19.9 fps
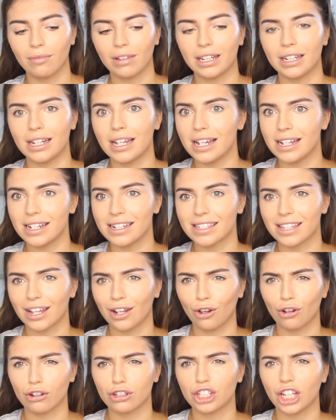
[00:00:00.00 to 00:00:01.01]
and is a
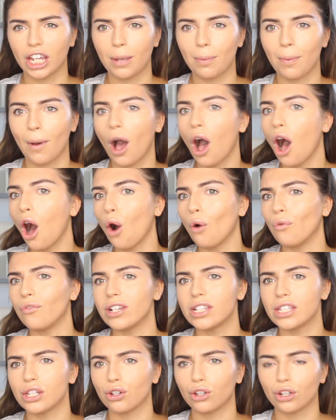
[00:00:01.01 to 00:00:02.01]
lot cheaper,
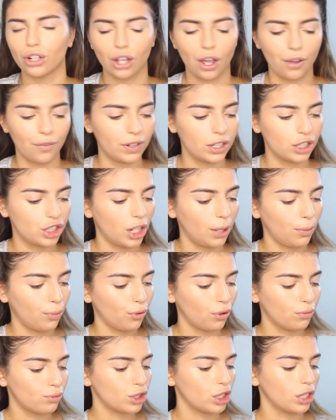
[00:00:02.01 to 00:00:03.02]
obviously you're going to go for the cheaper
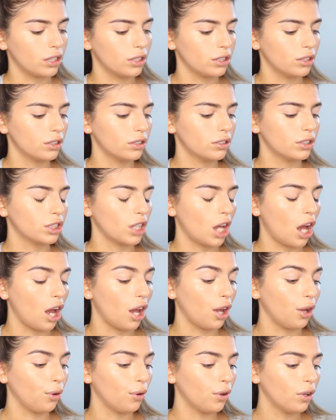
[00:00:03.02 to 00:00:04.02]
option. So
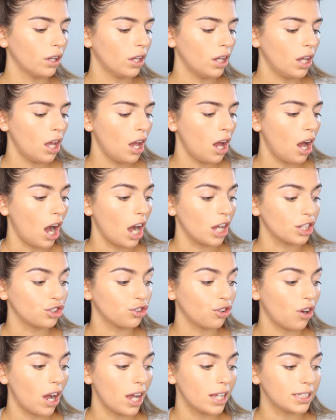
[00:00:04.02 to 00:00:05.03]
I
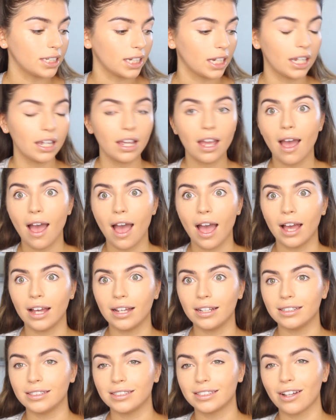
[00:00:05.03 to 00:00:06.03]
tried it
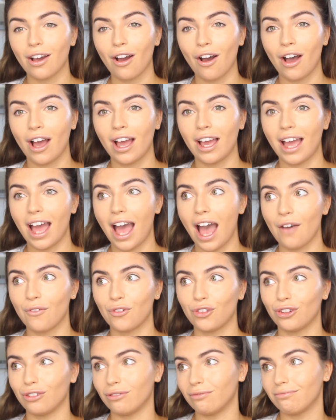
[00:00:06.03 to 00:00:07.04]
and I
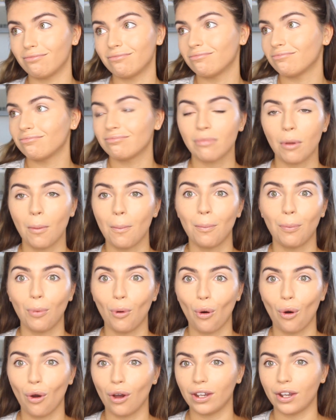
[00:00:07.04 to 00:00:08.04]
haven't
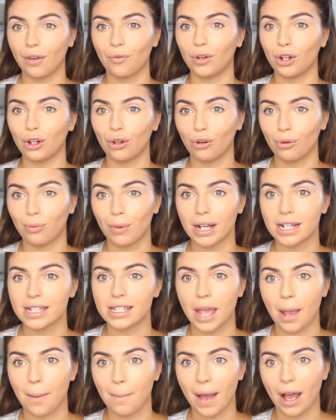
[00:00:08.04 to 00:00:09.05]
bought another Laura
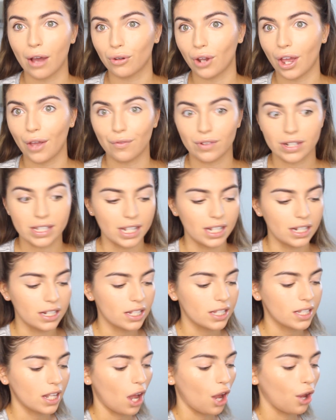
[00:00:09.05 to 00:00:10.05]
Mercier powder ever
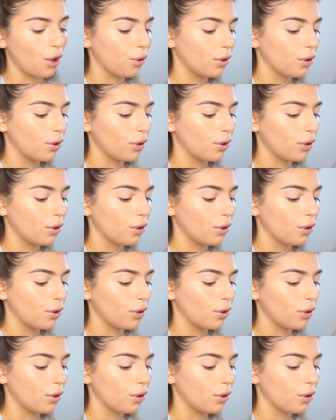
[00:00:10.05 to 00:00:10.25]
since. So,